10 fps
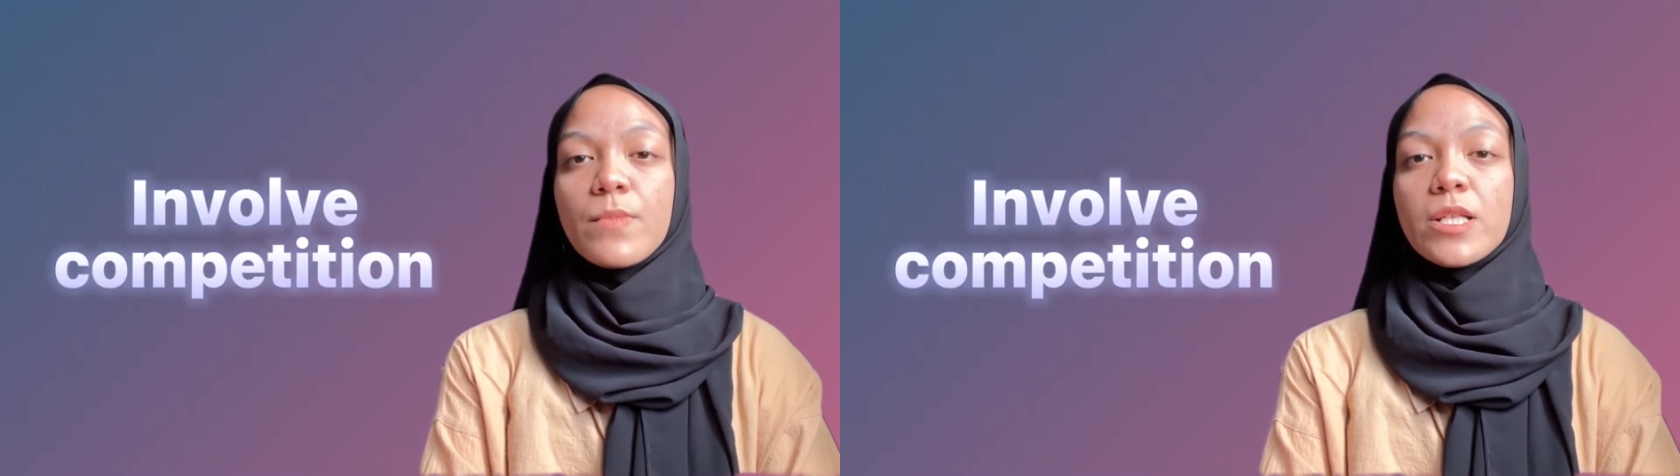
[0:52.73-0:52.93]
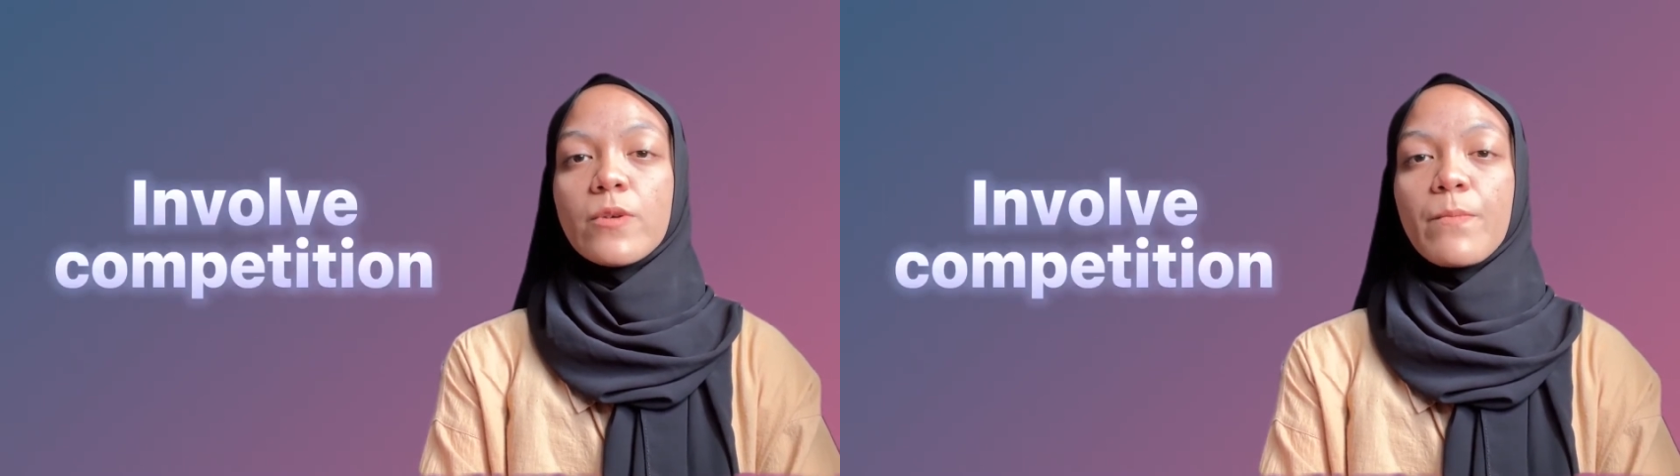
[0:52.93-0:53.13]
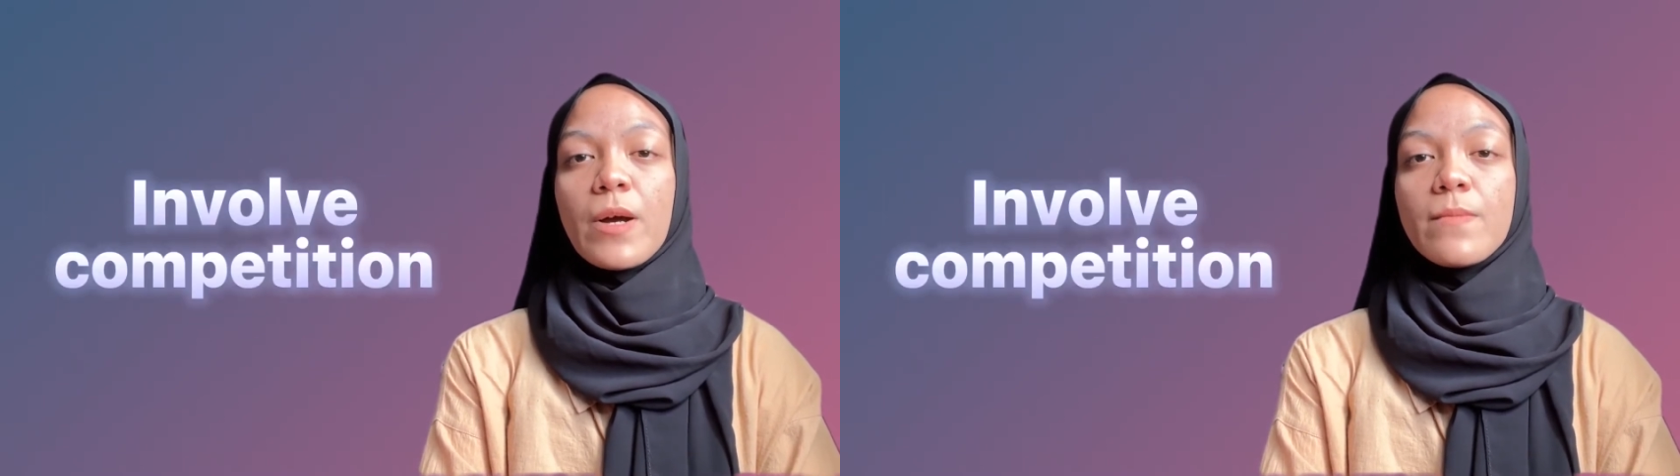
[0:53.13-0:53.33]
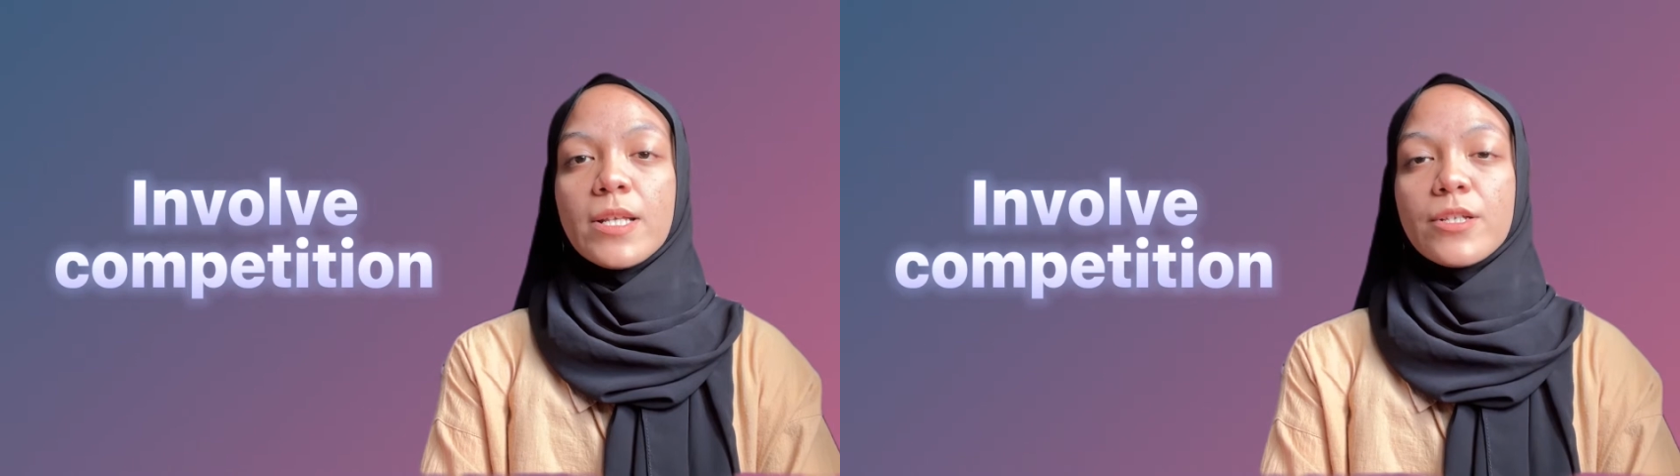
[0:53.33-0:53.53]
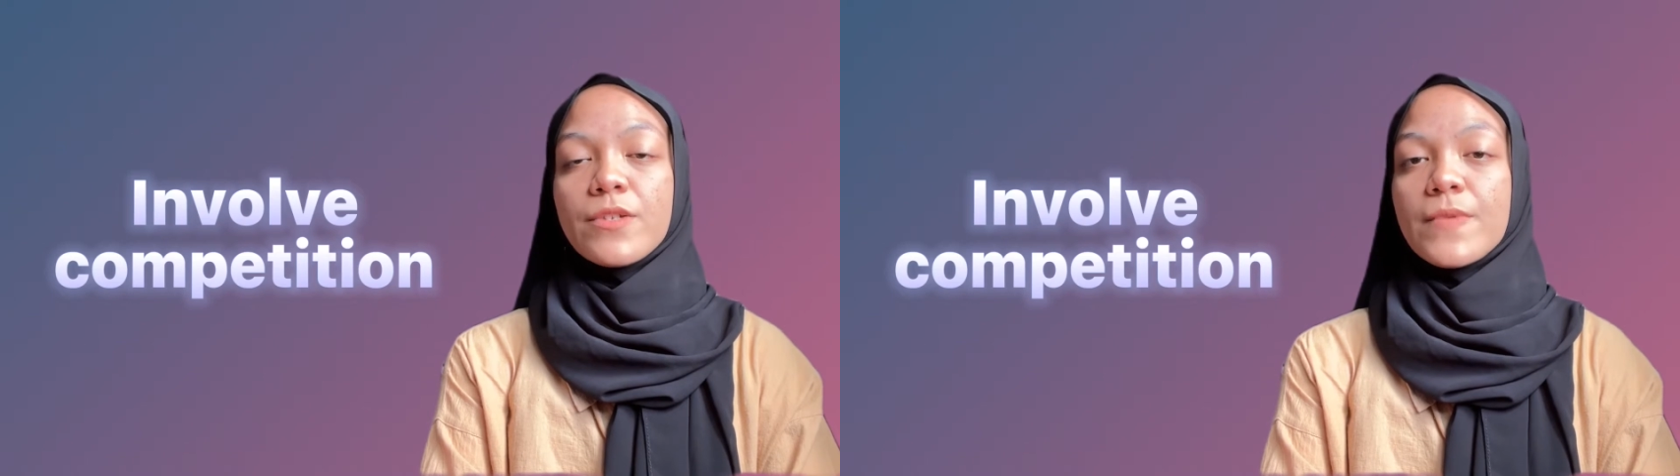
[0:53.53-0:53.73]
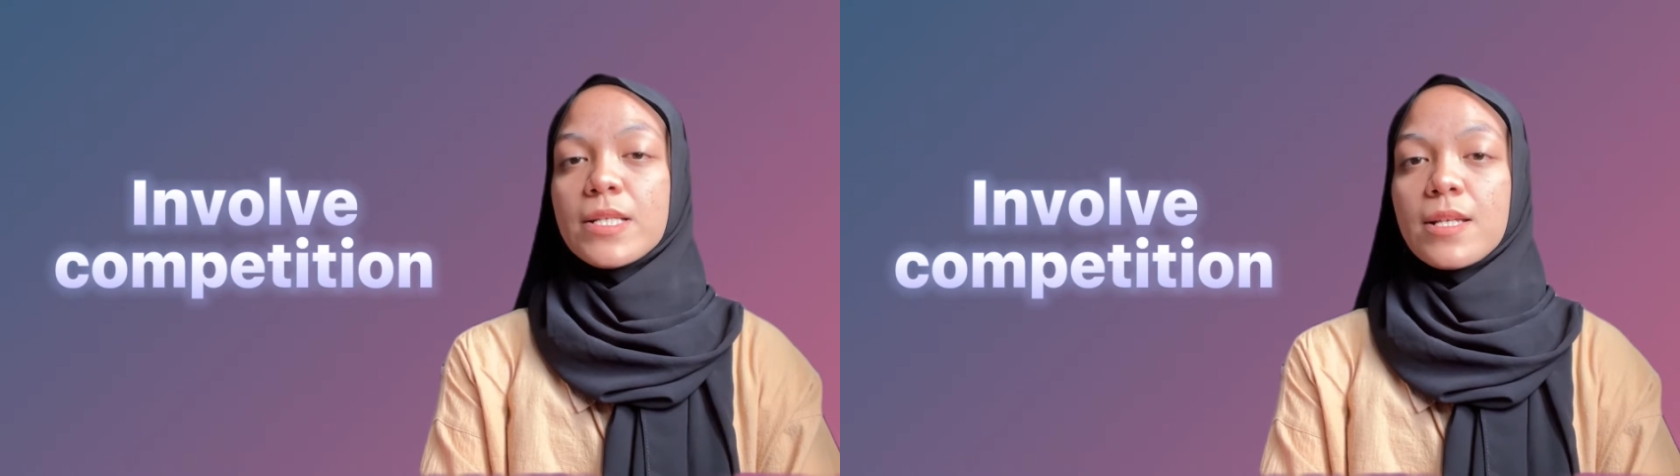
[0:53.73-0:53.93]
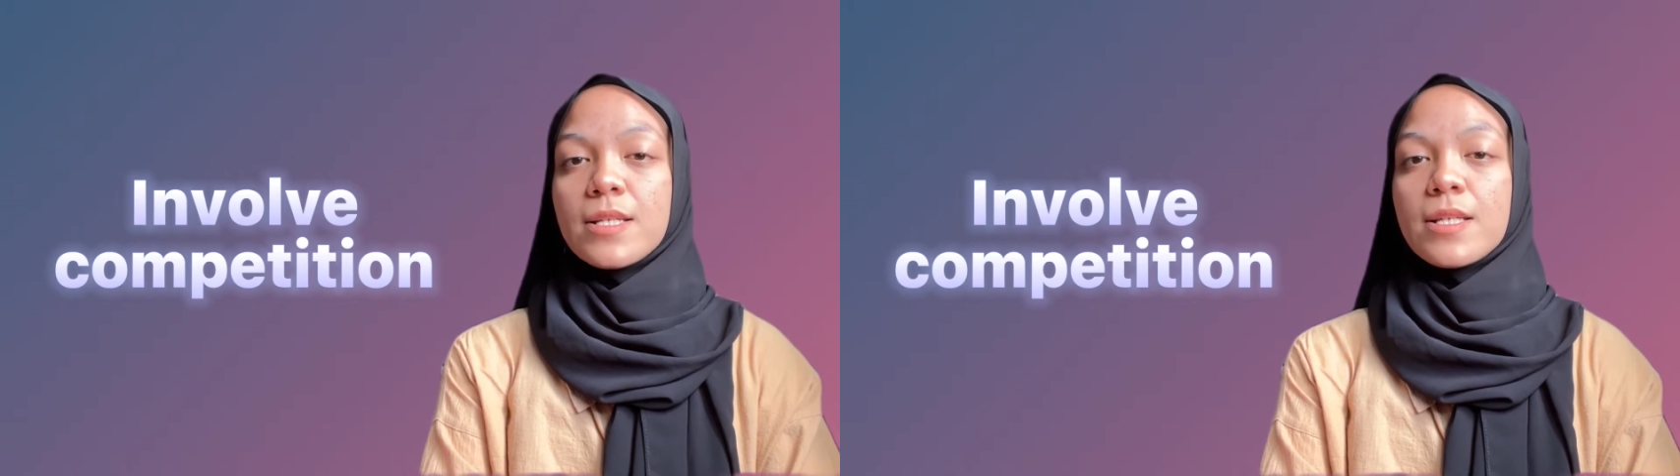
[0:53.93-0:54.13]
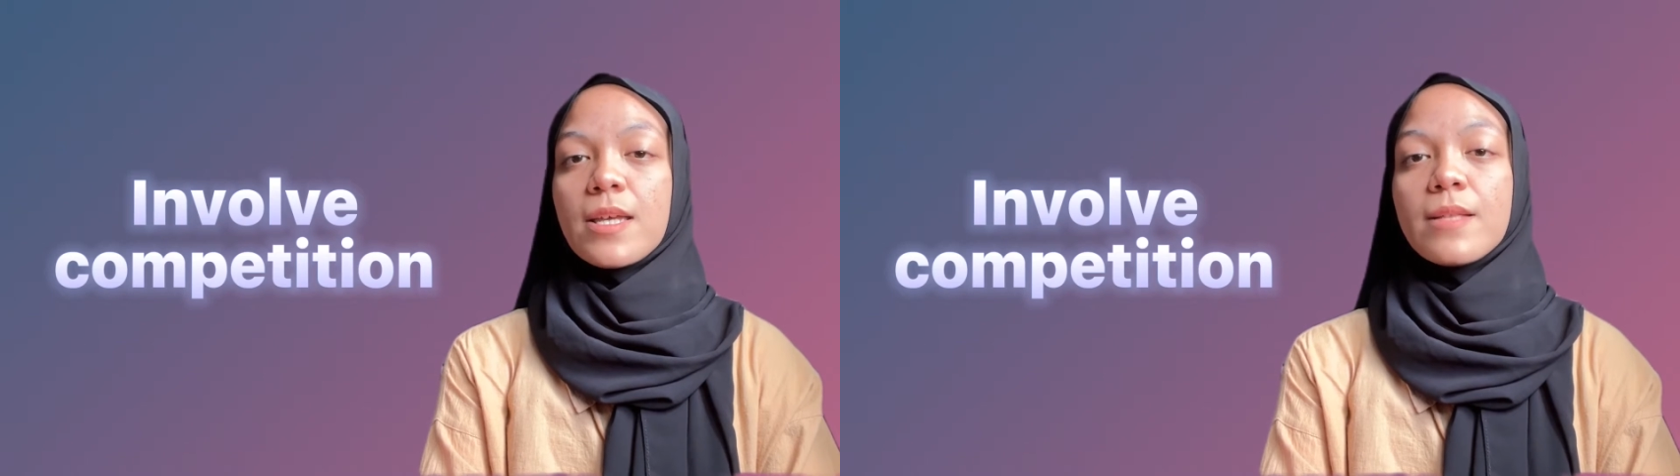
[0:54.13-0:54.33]
between public
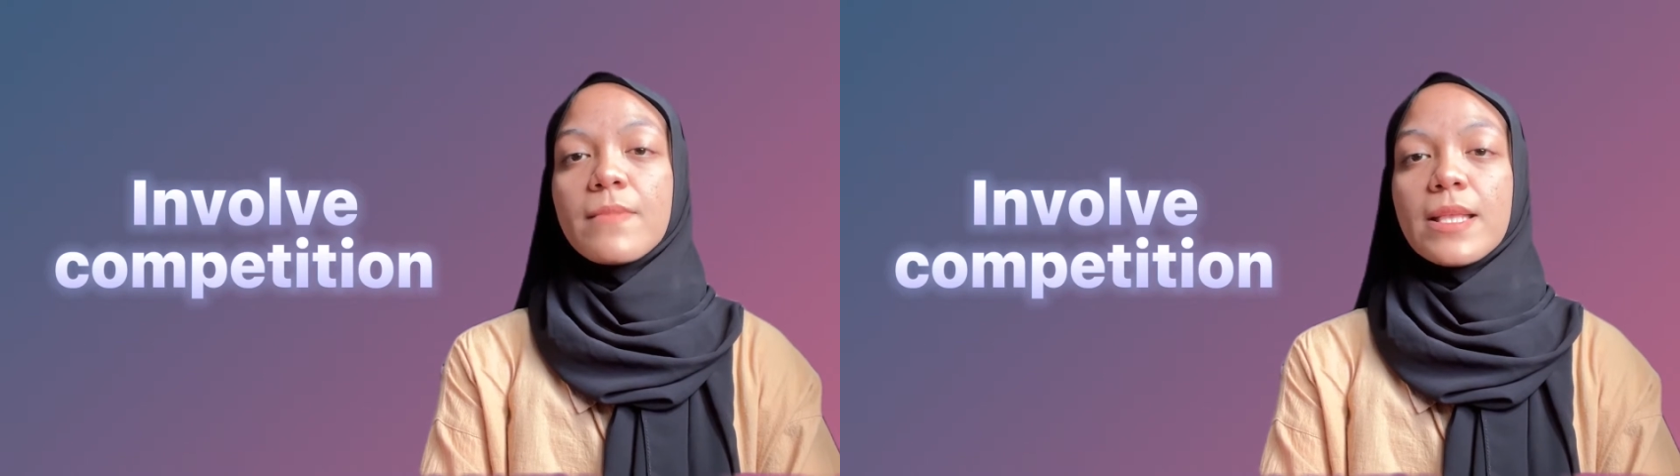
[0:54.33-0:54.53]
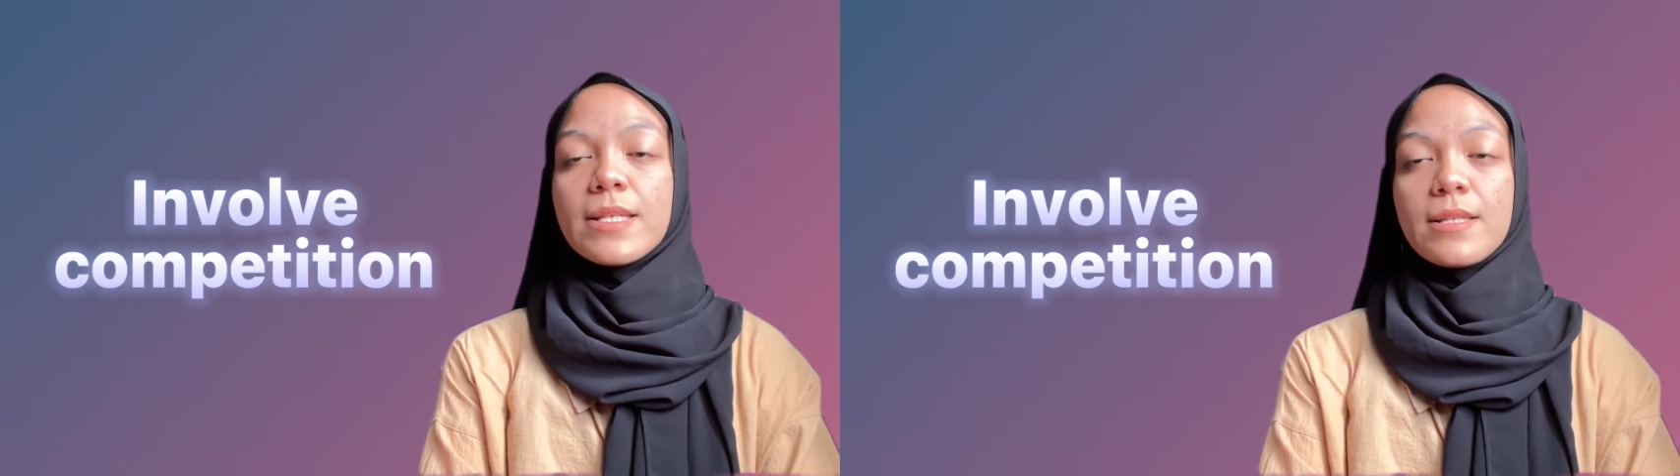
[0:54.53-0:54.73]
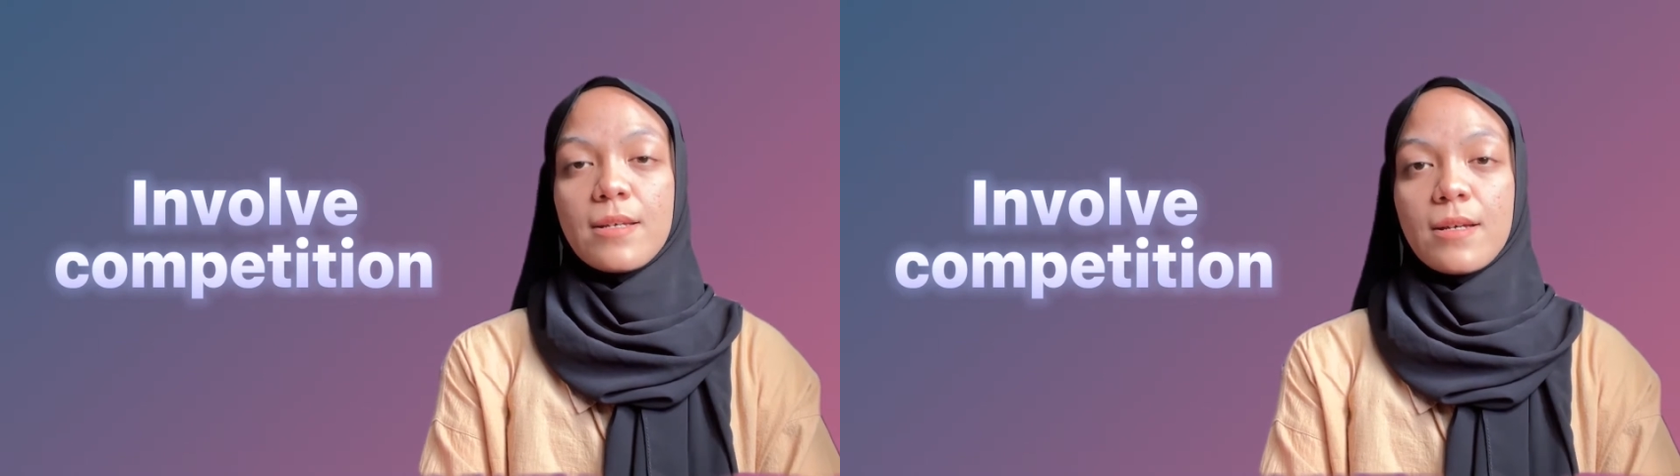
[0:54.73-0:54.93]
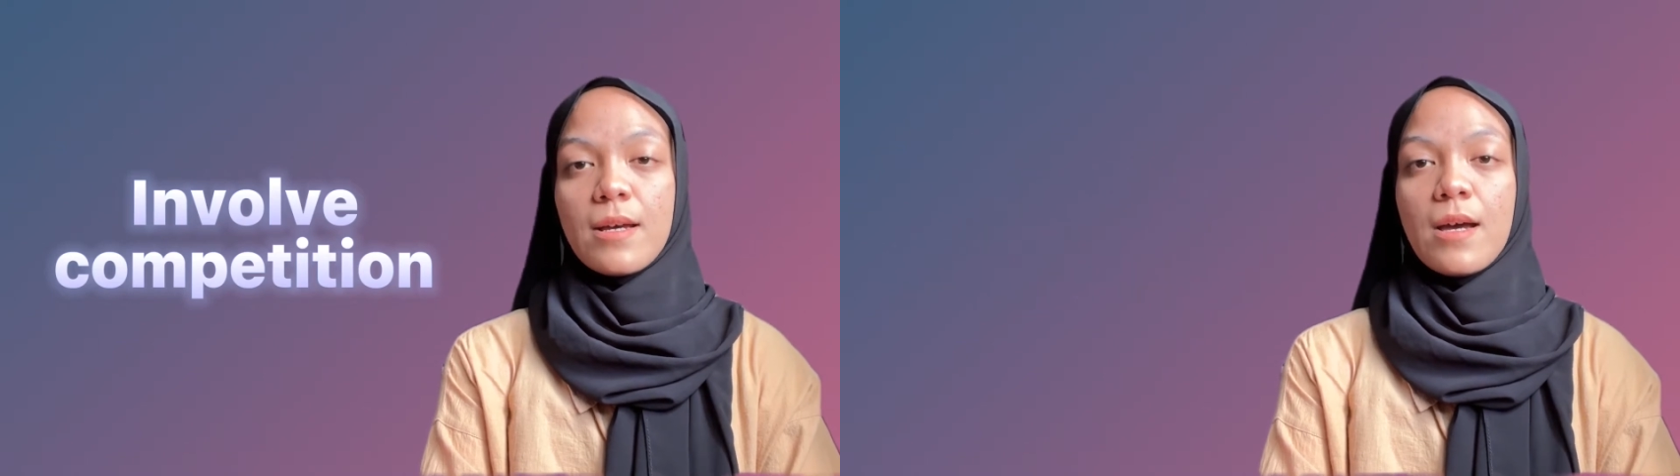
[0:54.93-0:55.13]
universities in Malaysia.